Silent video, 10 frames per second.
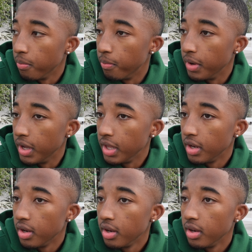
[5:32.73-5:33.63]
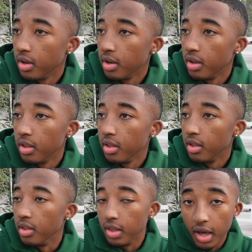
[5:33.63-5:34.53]
But
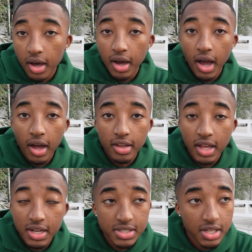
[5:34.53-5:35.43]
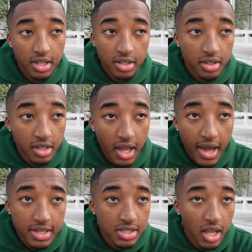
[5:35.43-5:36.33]
yeah, like I said, the
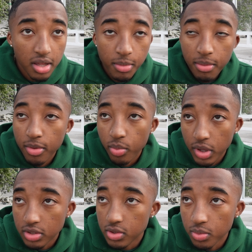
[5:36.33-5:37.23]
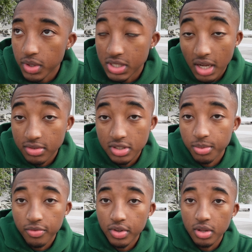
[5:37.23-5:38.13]
last like maybe week, 2 weeks, I've just
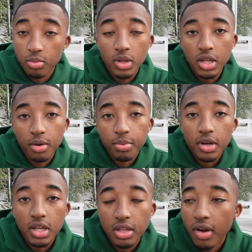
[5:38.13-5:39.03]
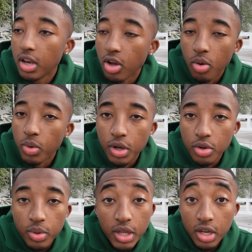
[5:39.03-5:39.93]
been feeling really unproductive. I don't want to
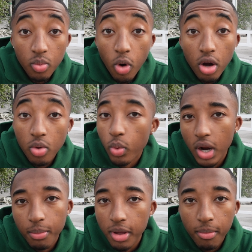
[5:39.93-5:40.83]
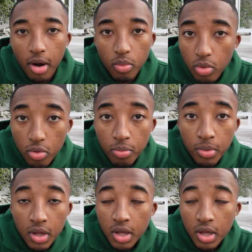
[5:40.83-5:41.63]
do any work when I'm in my room.